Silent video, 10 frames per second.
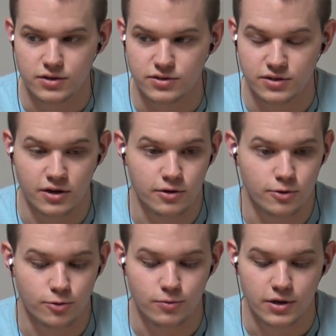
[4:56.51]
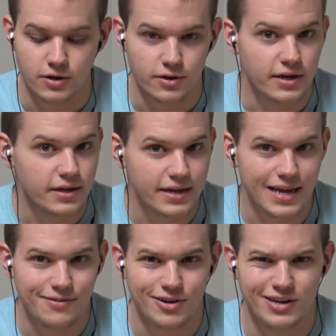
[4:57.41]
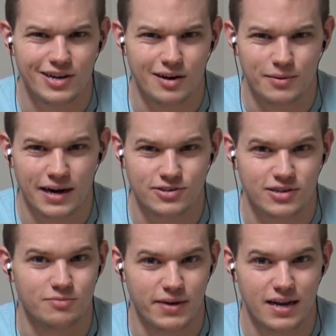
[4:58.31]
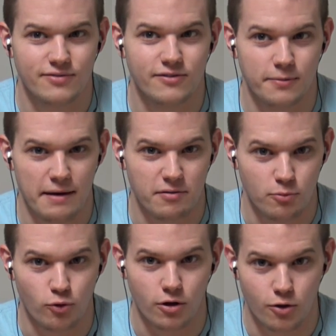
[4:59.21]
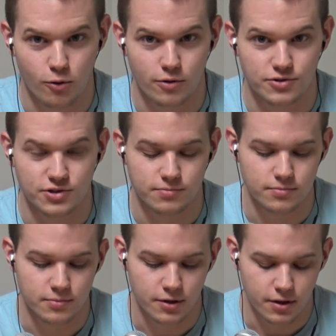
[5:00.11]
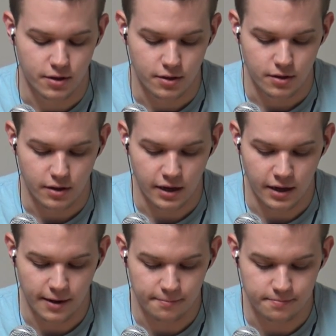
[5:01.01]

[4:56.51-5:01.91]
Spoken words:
So even your internet browser can benefit from having more cores. I